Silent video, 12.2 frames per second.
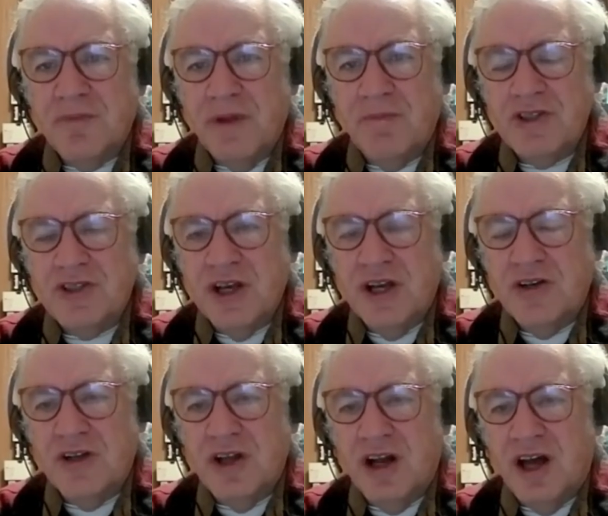but said
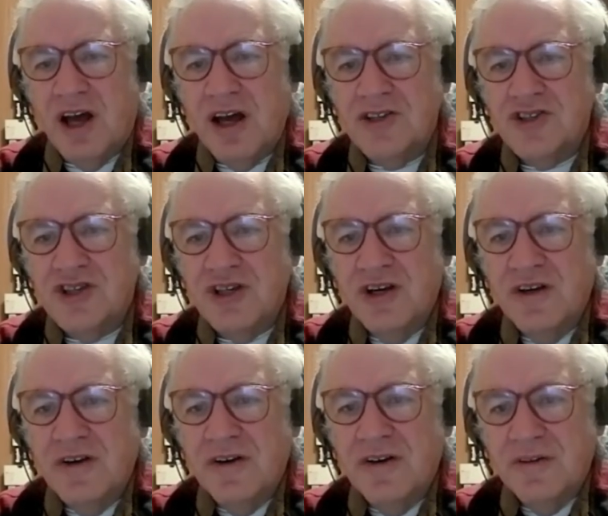to the lodge,
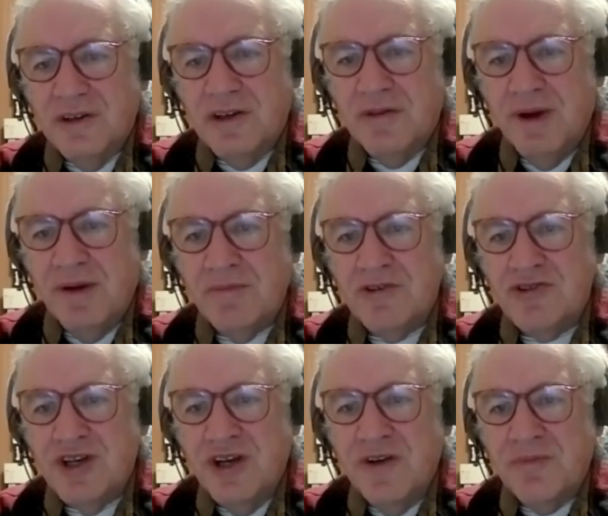to the
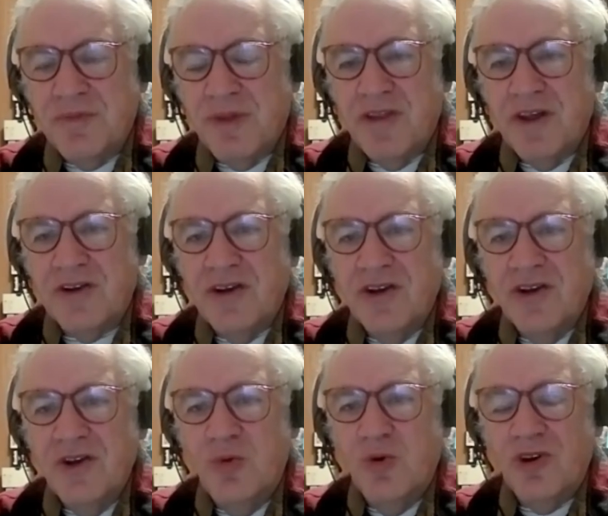members, that
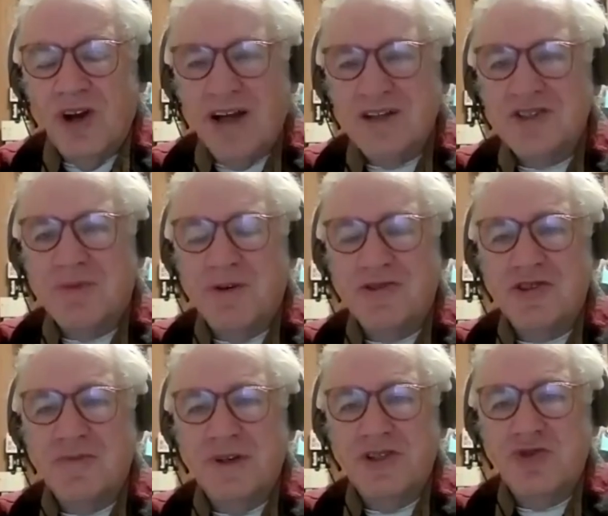you were not supposed
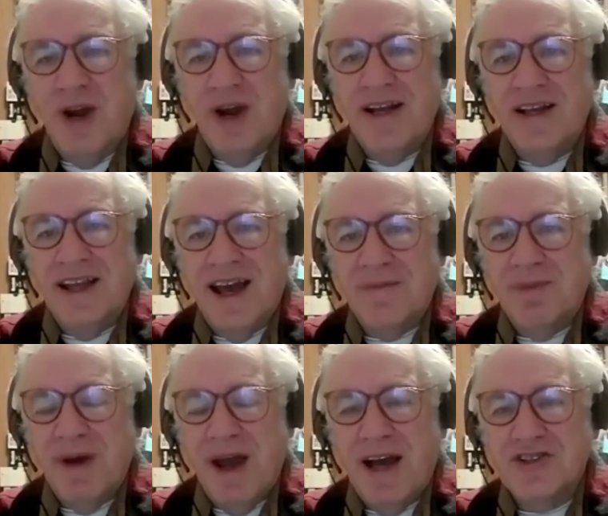to be trading that
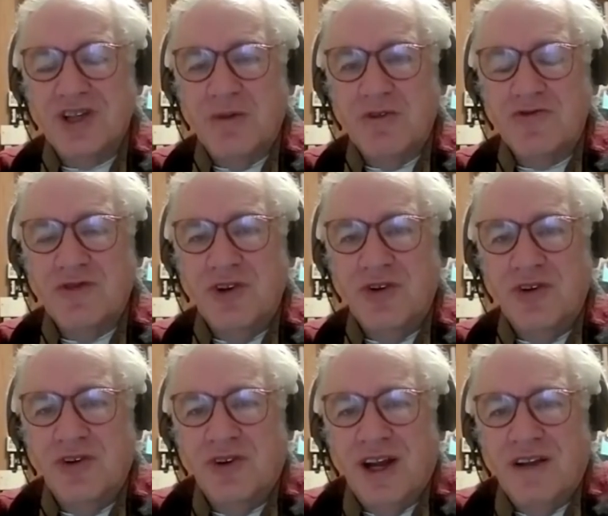patch. That was for you.
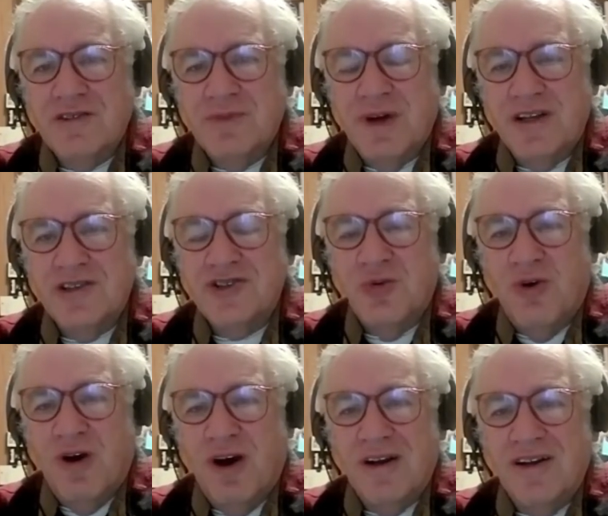You could have as many as you
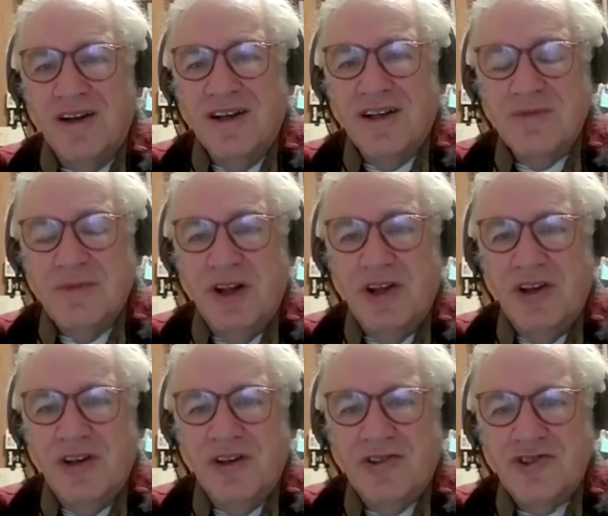wanted, as
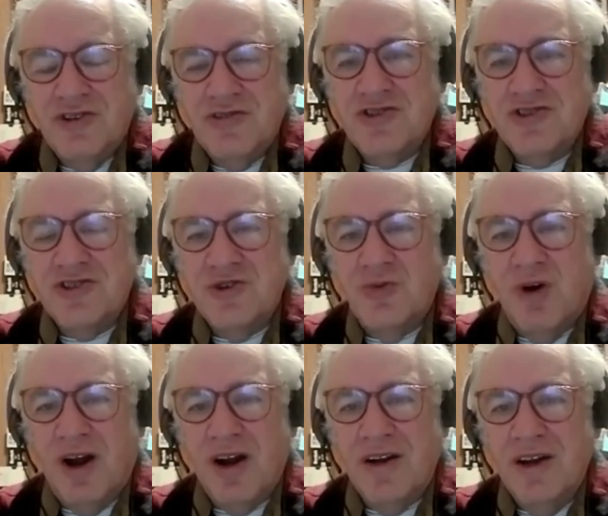many shirts as you
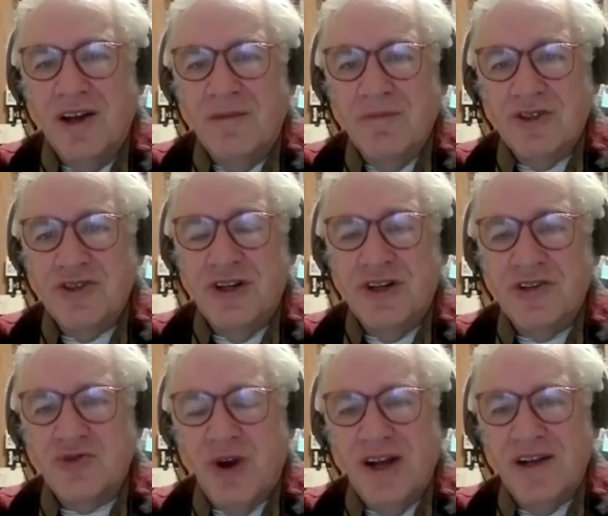wanted, but you didn't
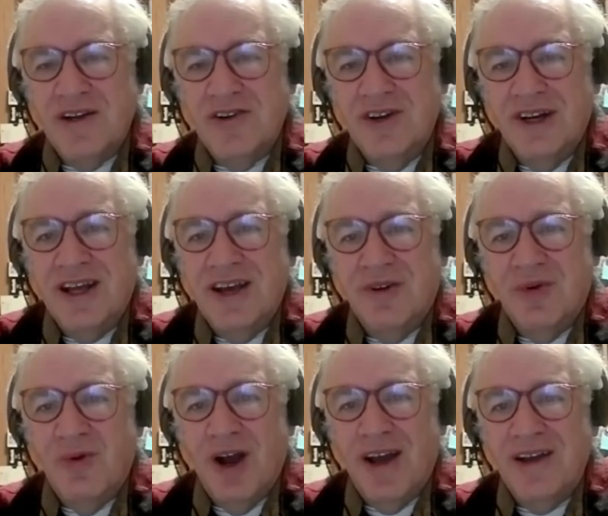trade it. You didn't give it
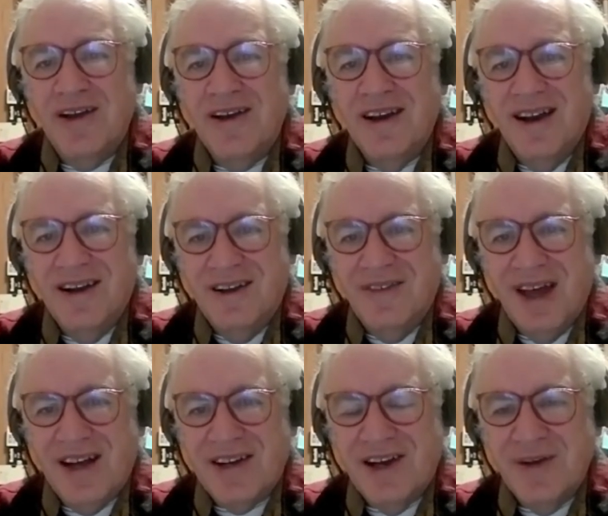away, any of
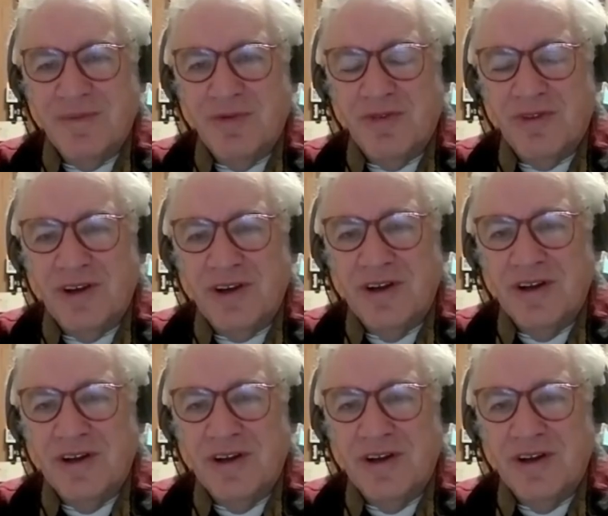that type of thing.